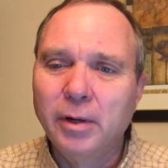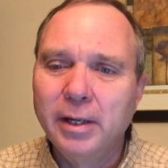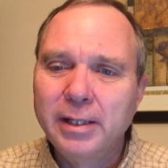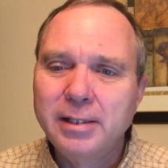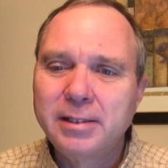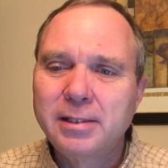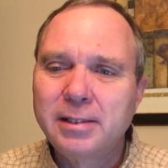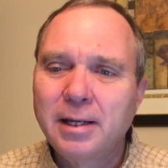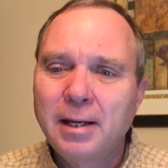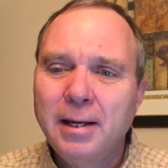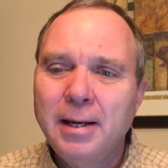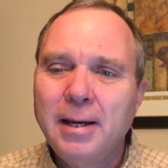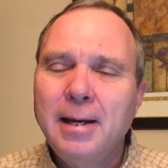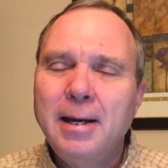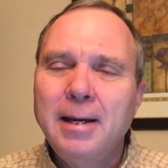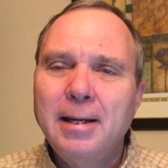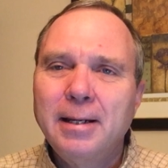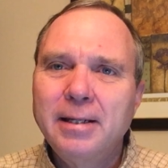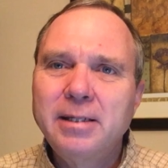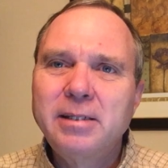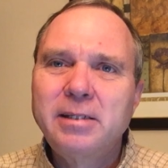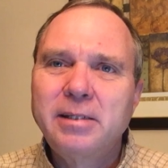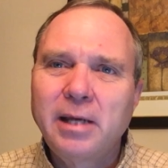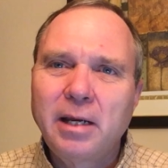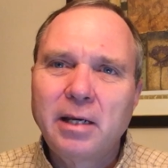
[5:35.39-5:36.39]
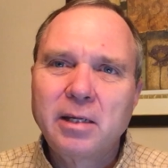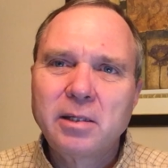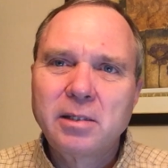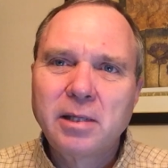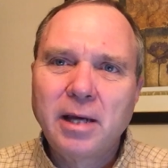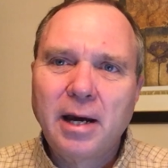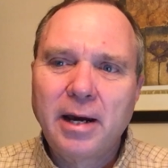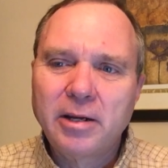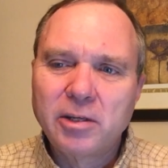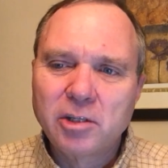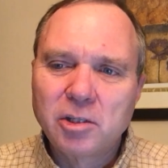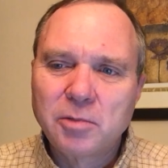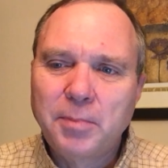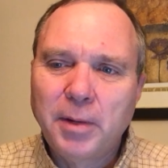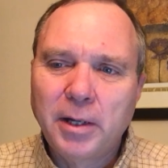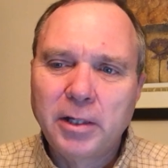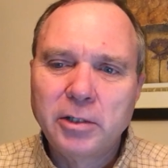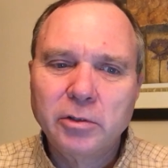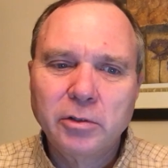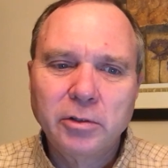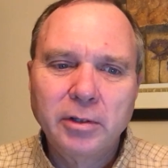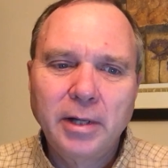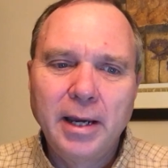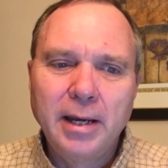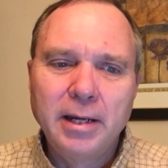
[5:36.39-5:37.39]
Let's let's set aside a
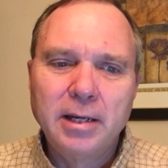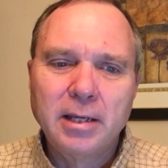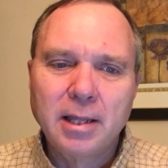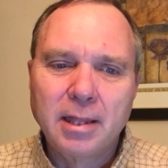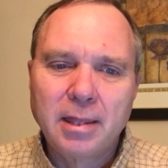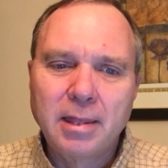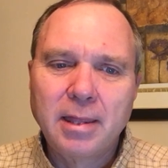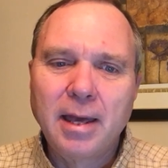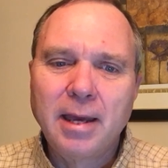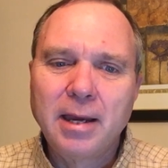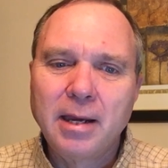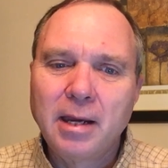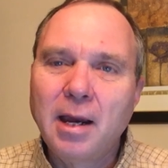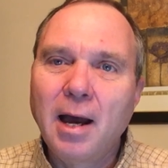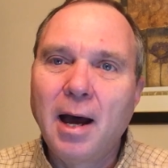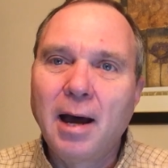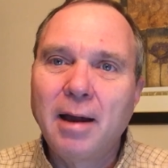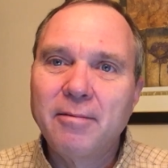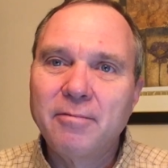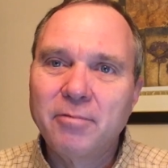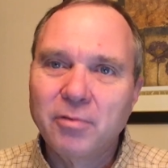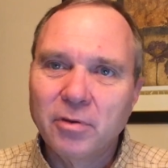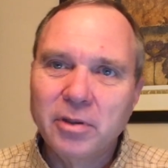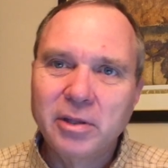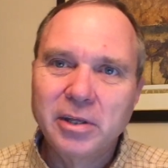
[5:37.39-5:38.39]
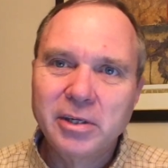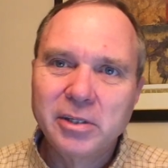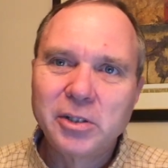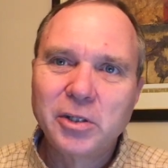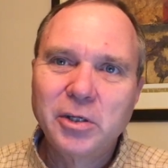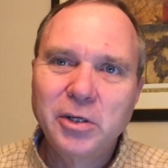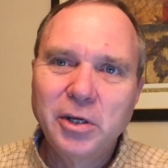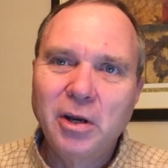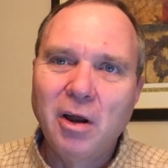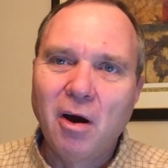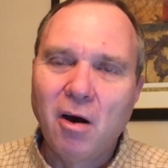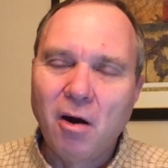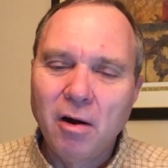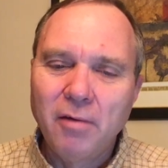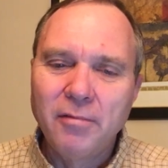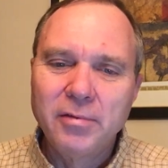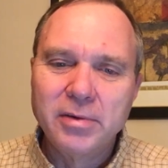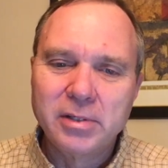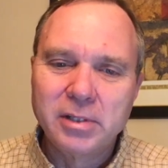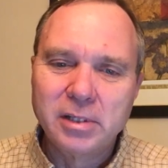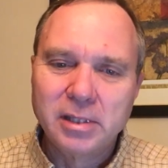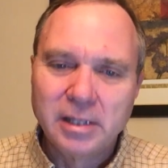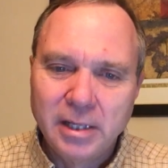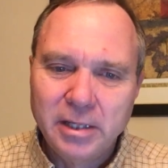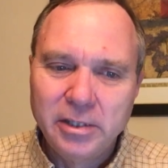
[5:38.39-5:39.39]
special day to thank God for this good
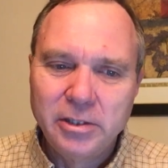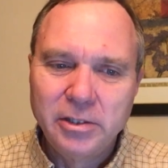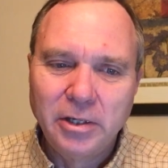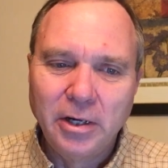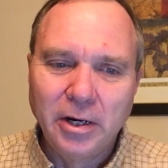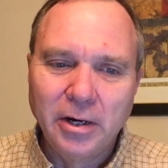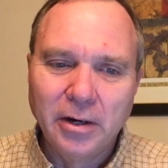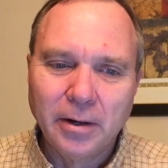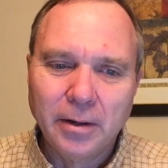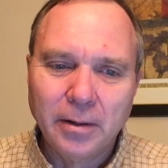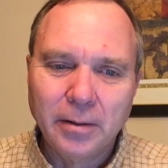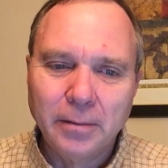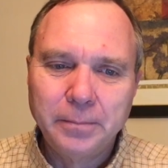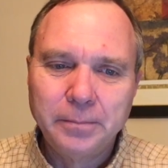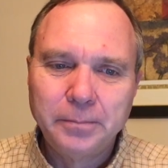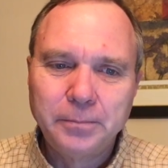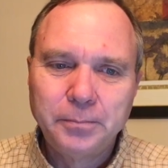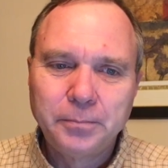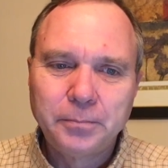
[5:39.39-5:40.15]
harvest this year.